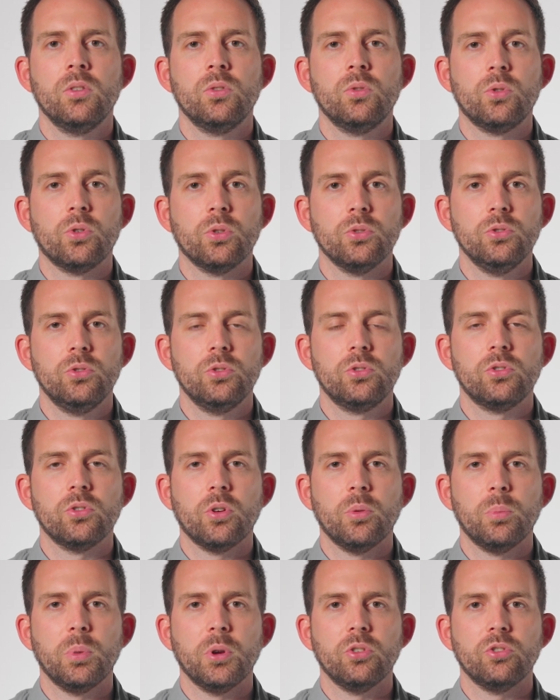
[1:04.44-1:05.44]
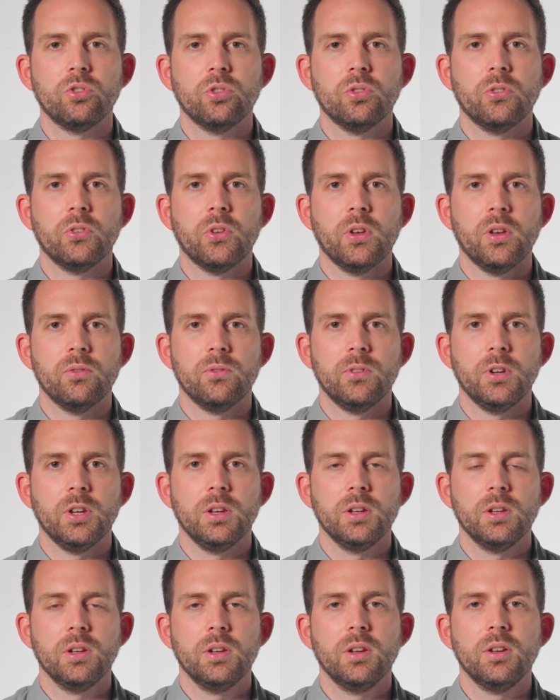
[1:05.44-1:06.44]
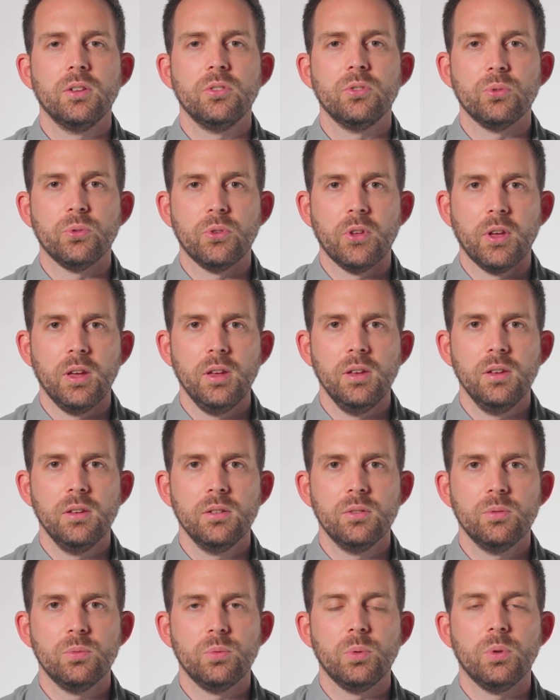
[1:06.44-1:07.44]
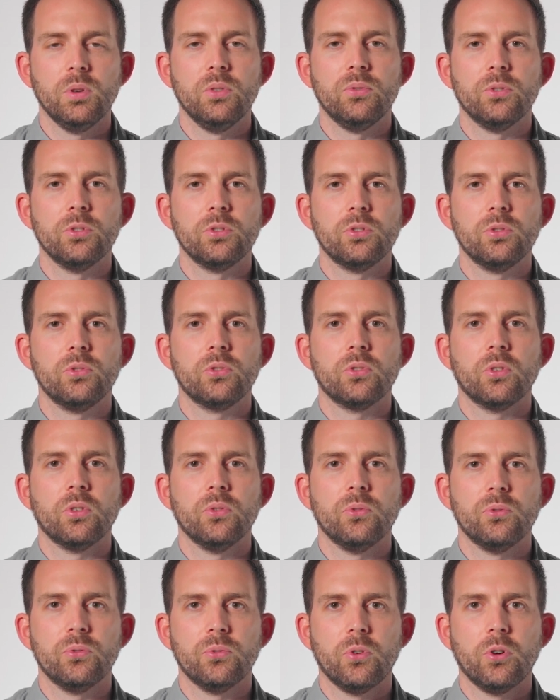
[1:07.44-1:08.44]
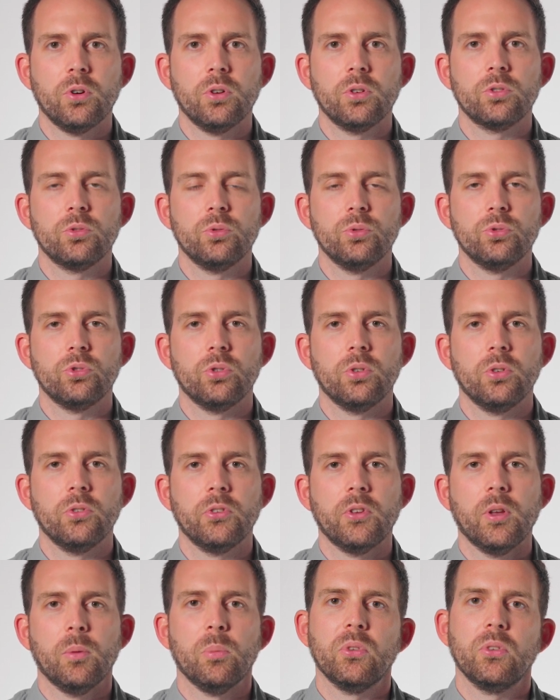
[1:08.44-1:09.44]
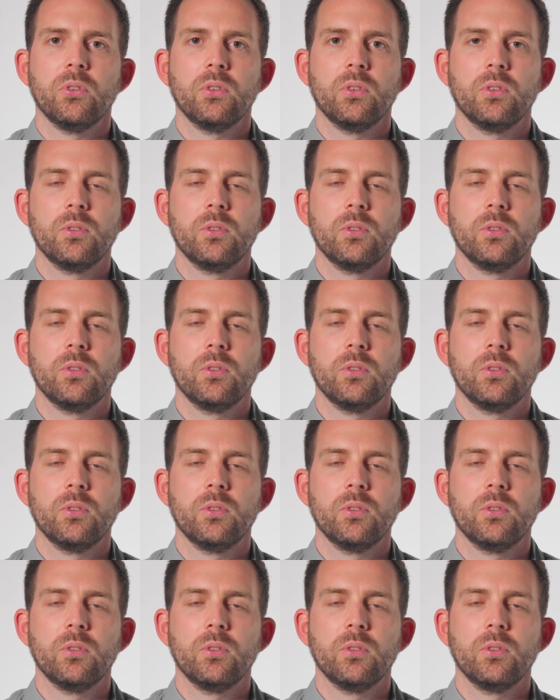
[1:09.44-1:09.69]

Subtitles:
to conduct your operation safely. Today, we will focus on 4 crucial steps.